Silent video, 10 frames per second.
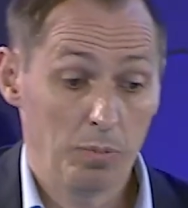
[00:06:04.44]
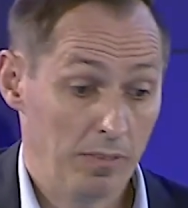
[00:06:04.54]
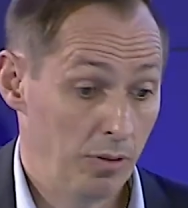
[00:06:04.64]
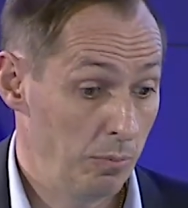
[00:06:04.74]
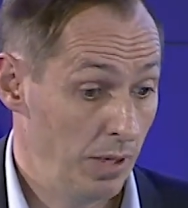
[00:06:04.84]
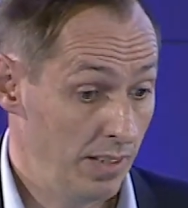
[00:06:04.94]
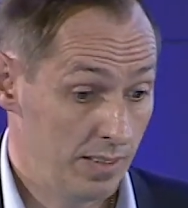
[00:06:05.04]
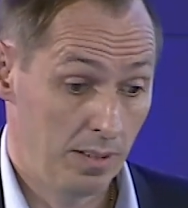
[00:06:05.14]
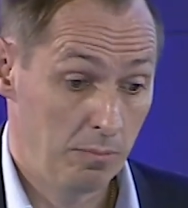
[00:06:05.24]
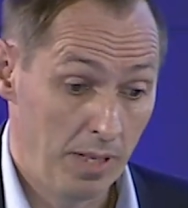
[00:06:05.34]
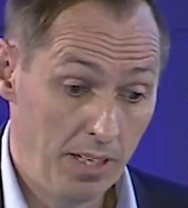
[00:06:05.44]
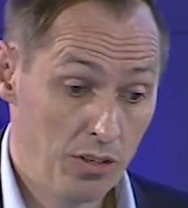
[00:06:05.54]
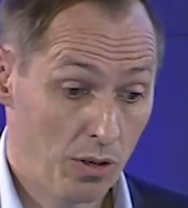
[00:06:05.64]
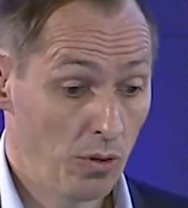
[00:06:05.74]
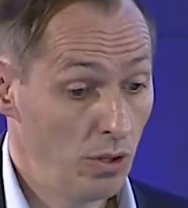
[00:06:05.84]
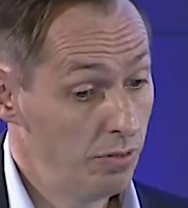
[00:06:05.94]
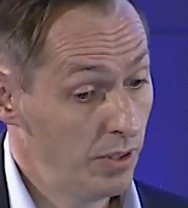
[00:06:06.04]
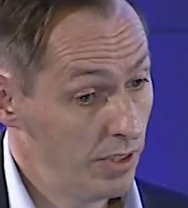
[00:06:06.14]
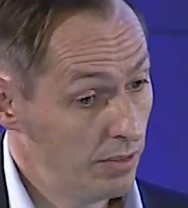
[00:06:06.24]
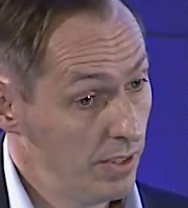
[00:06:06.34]
platform plays a major role for
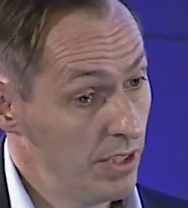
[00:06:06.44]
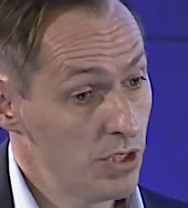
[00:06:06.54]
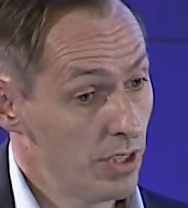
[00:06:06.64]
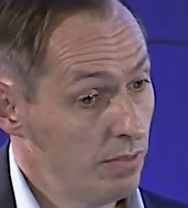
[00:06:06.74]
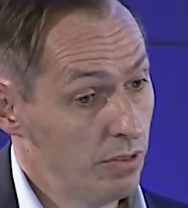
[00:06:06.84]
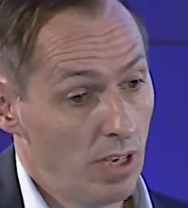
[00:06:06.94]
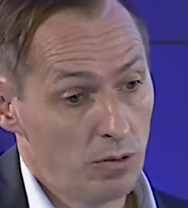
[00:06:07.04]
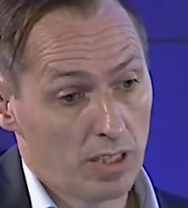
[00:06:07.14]
innovation for our